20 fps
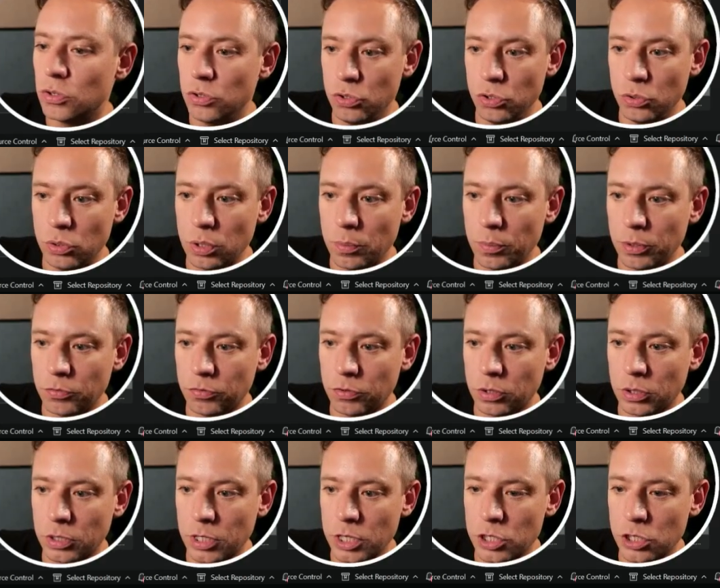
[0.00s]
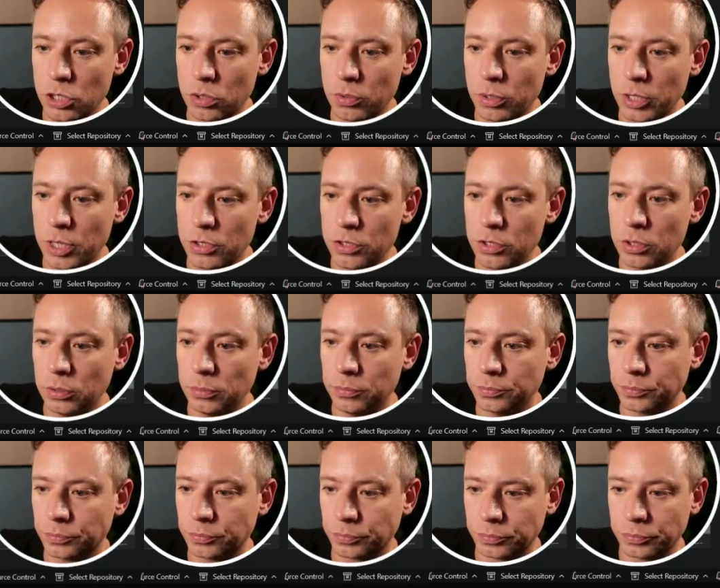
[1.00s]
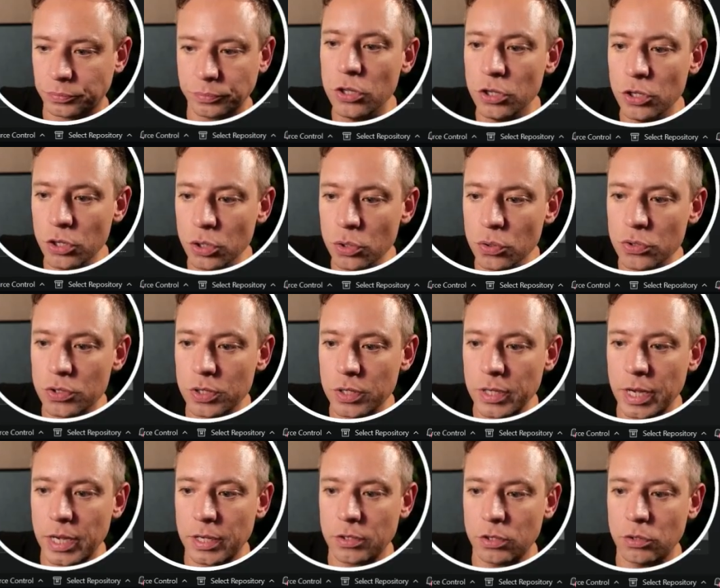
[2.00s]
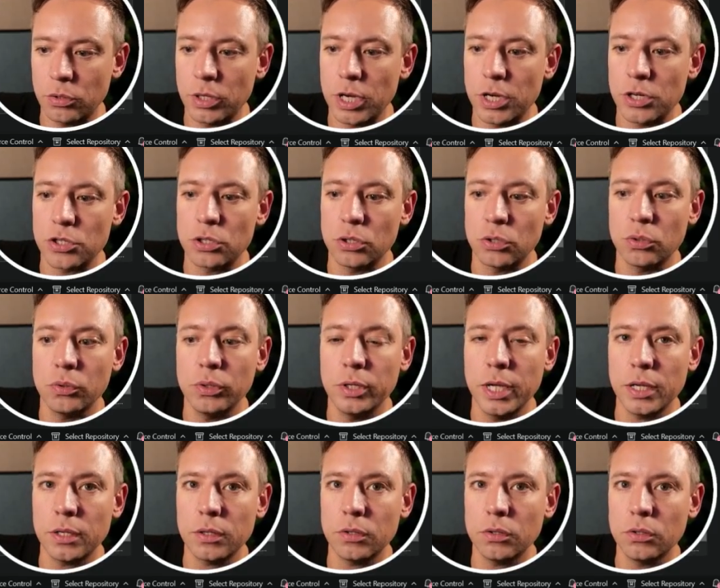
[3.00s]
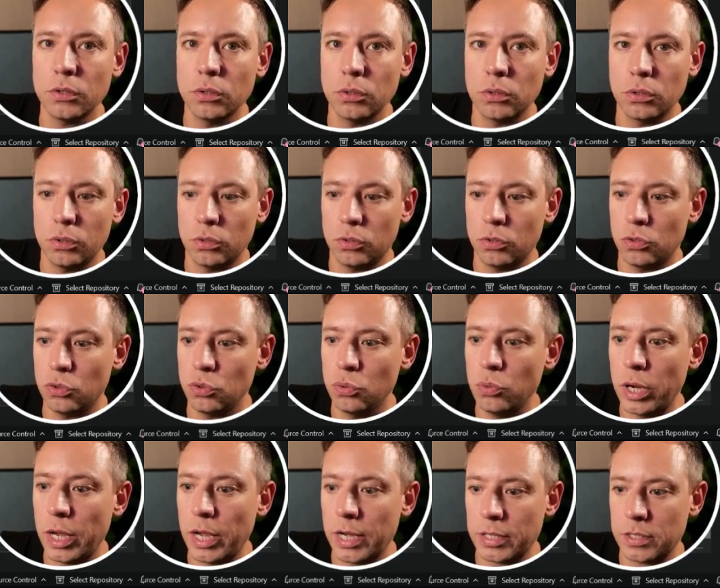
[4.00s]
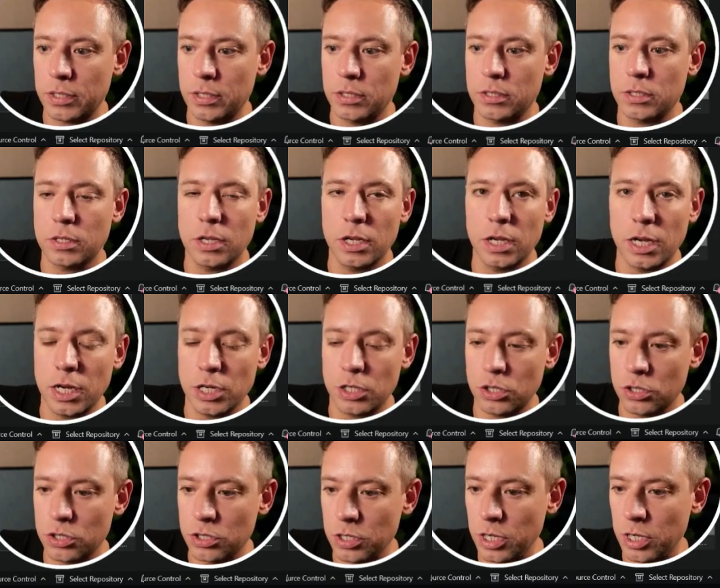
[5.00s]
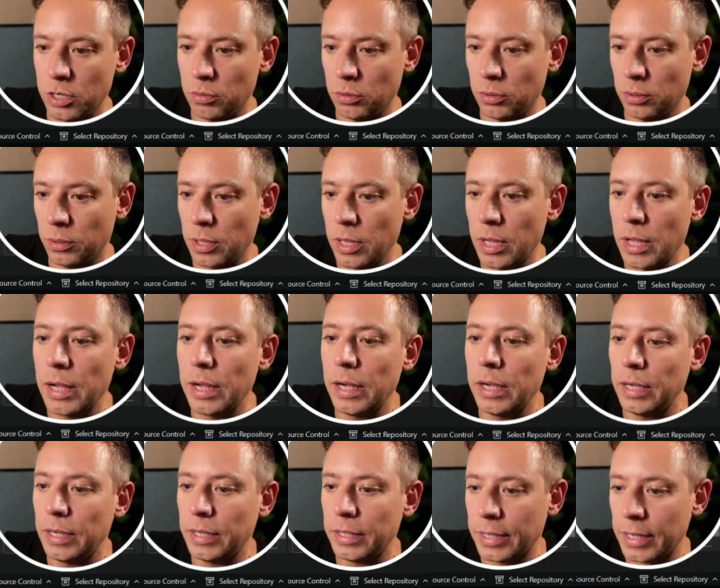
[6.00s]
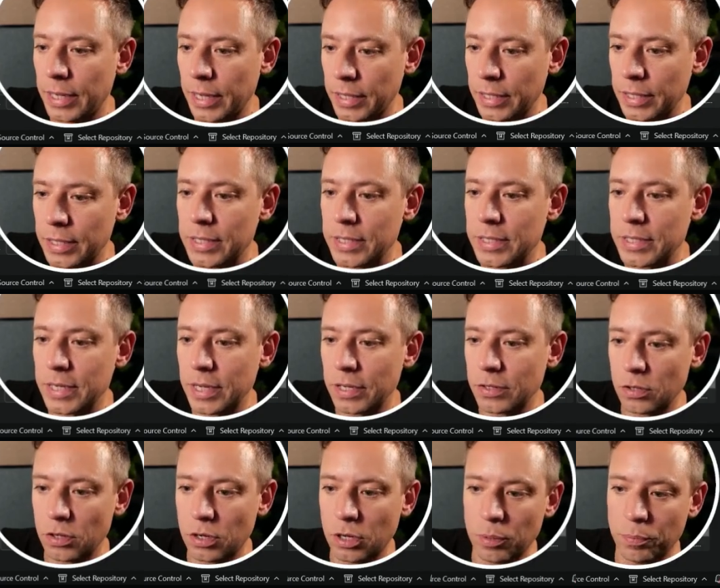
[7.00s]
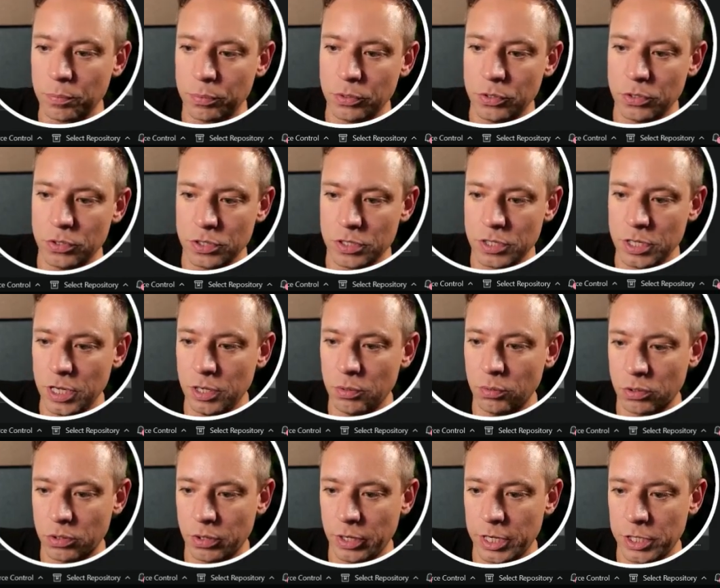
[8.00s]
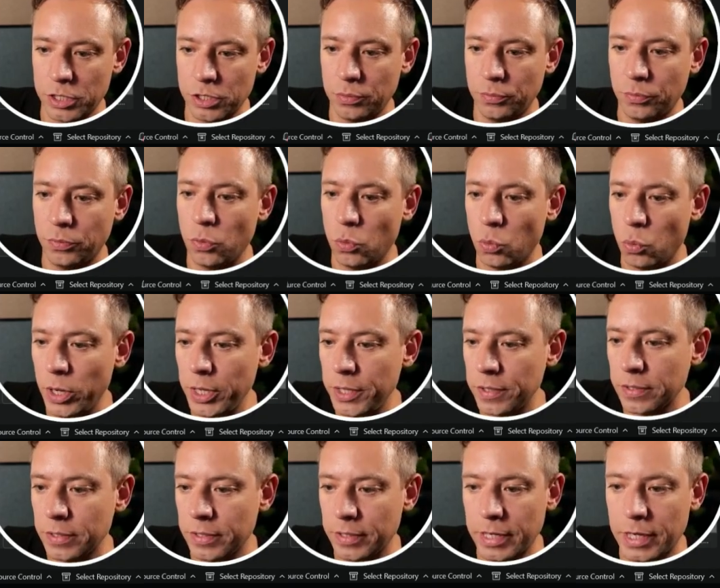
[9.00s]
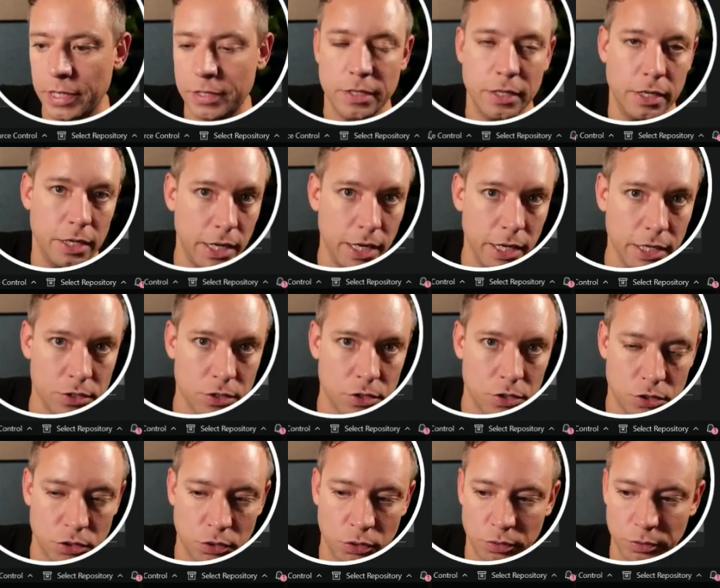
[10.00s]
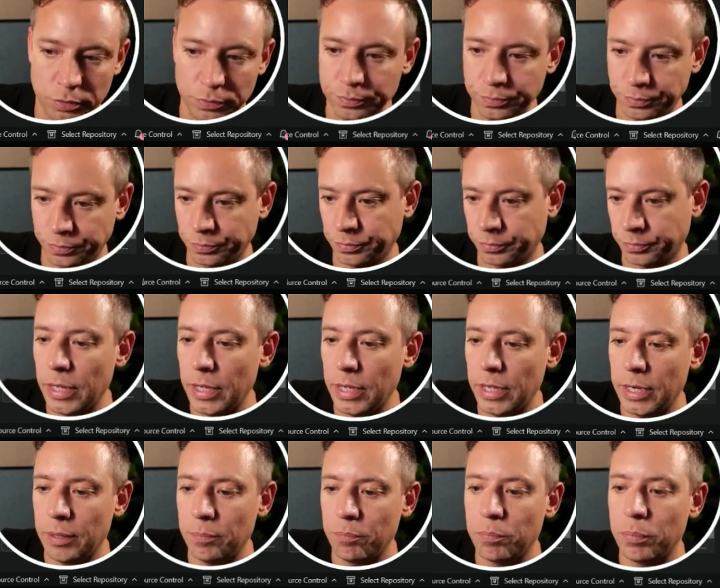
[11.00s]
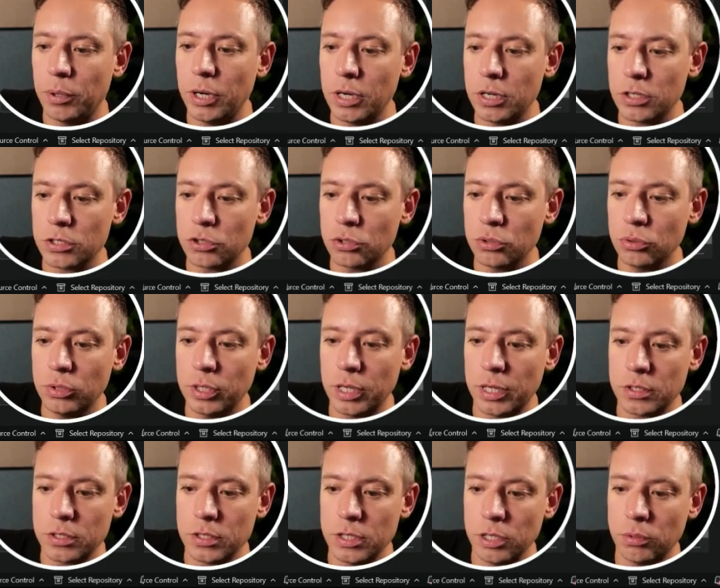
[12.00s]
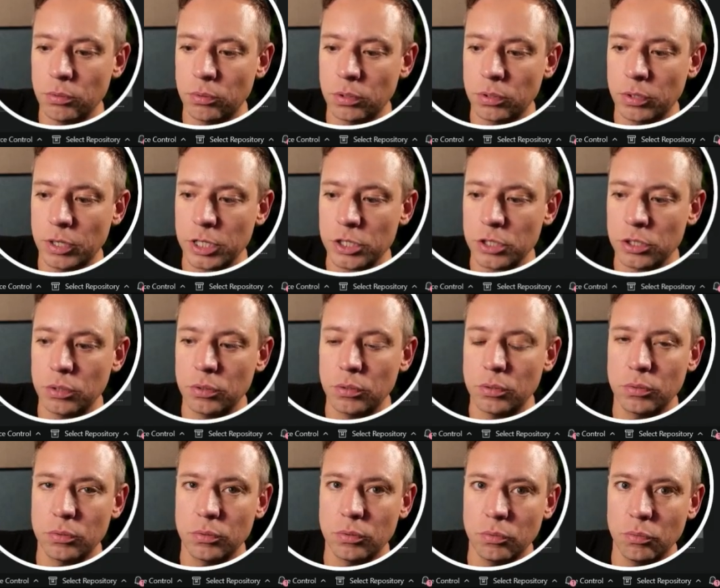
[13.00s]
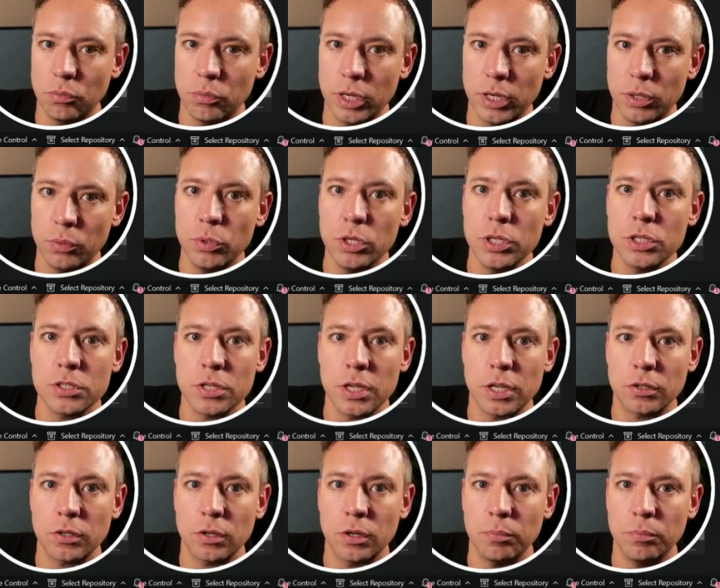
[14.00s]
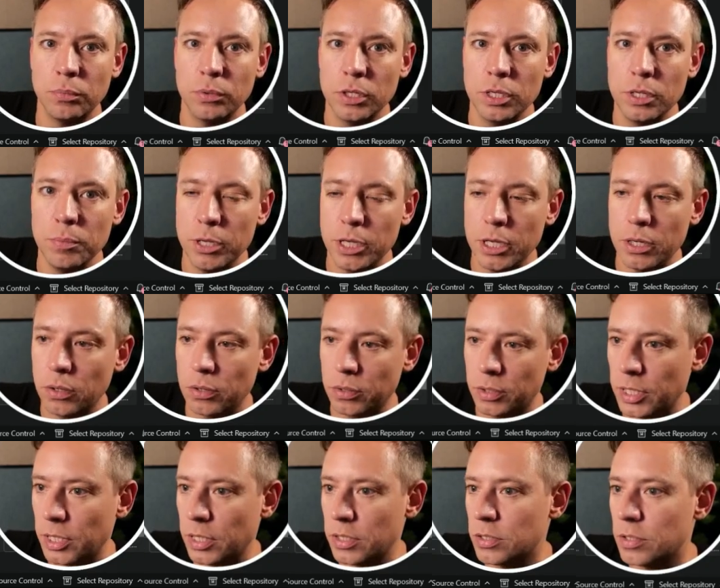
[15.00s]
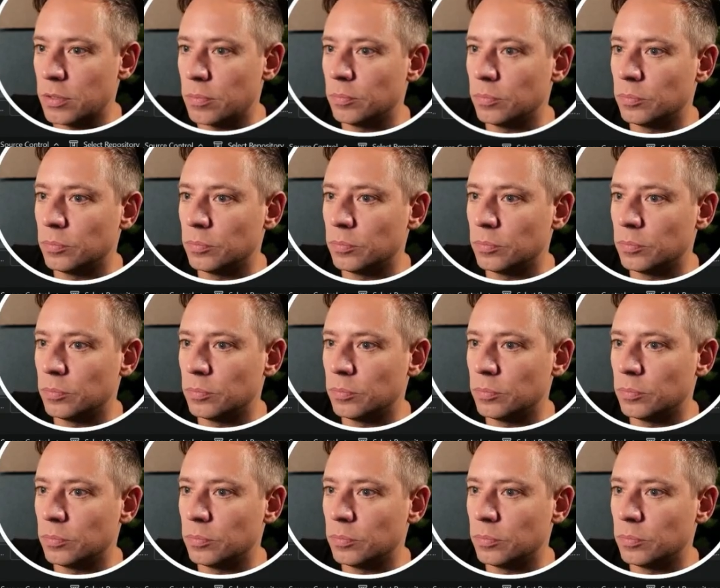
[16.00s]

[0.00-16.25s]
knew up a default Azure credential, used that credential to get a token to access Azure SQL, then set up the SQL connection with that access token, and then pass through that SQL connection when we set up the DB context.